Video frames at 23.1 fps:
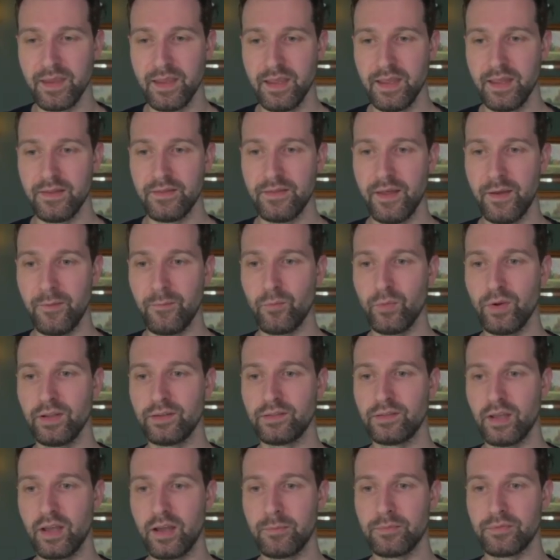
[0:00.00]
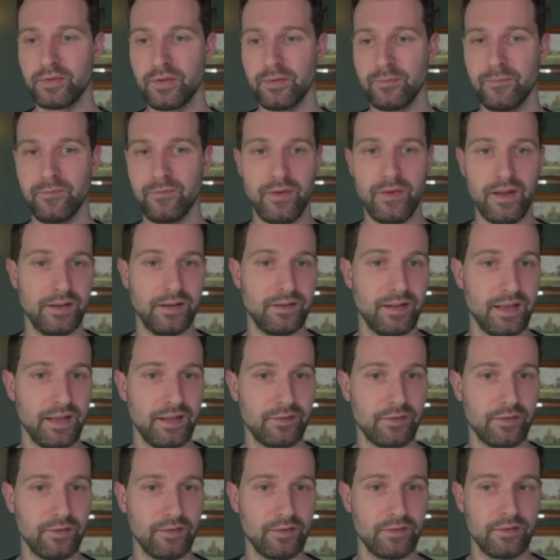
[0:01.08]
Then we set up some
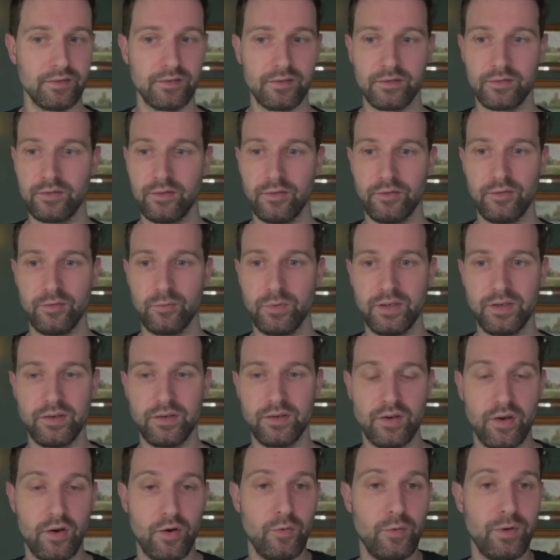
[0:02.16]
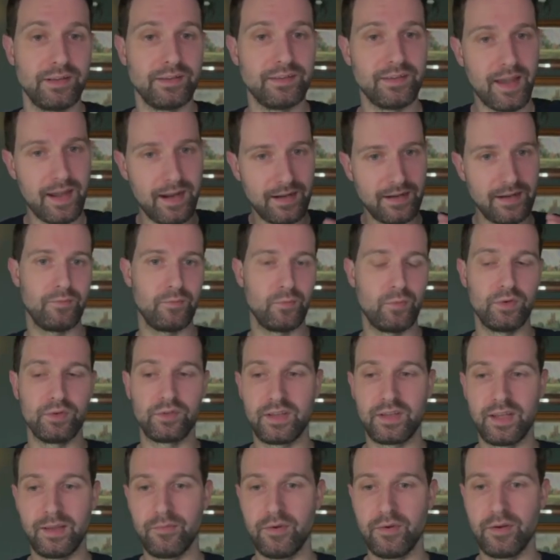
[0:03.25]
validation so that we know exactly what
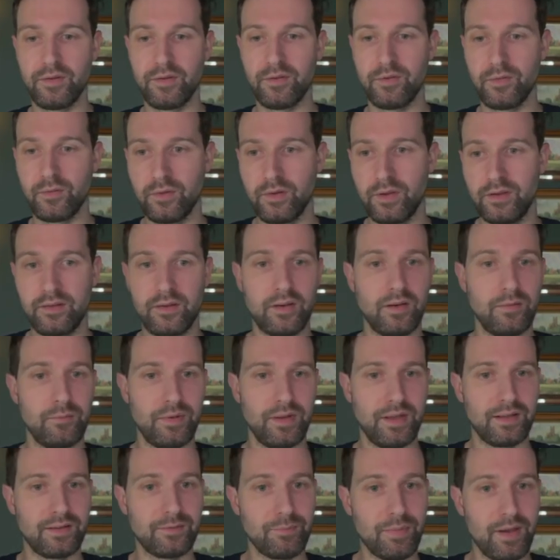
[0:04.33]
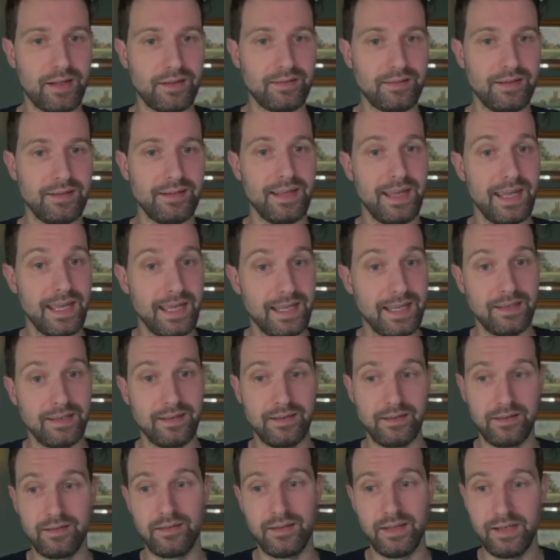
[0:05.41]
schema that is going to be expected in
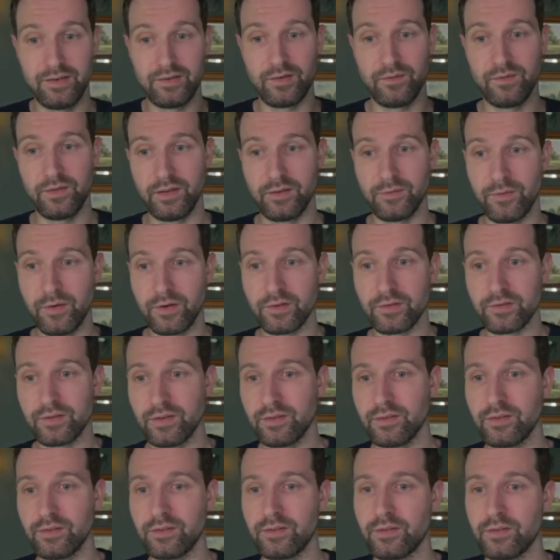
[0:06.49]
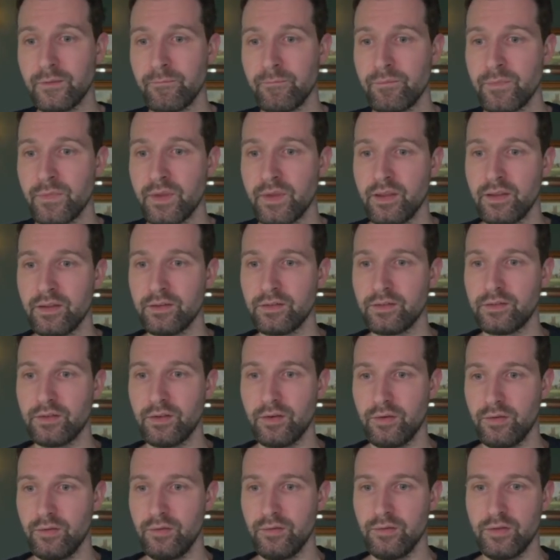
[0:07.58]
each of these functions. So
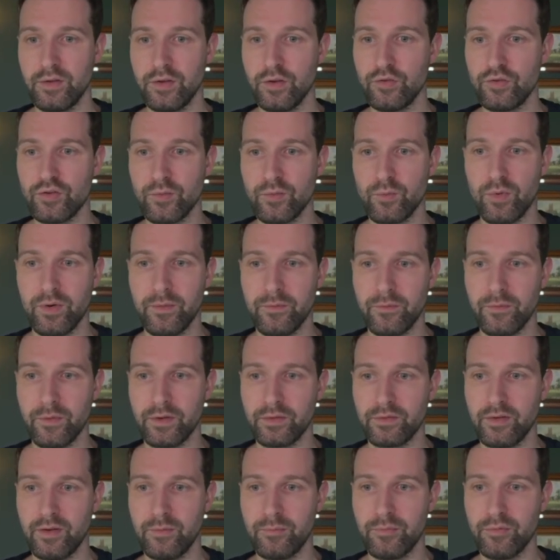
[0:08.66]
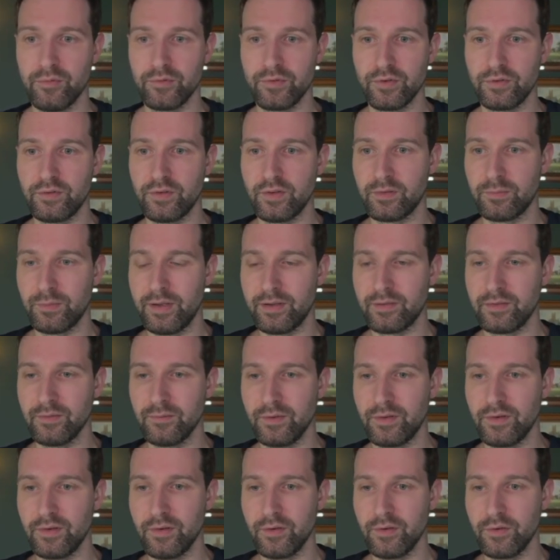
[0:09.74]
the YouTube one, for example, just expects a
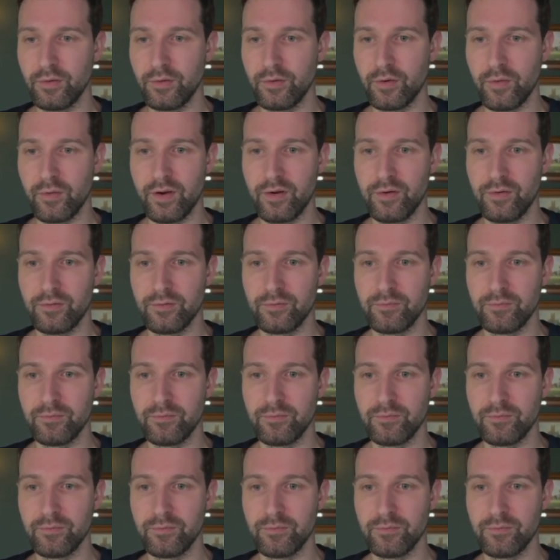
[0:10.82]
video URL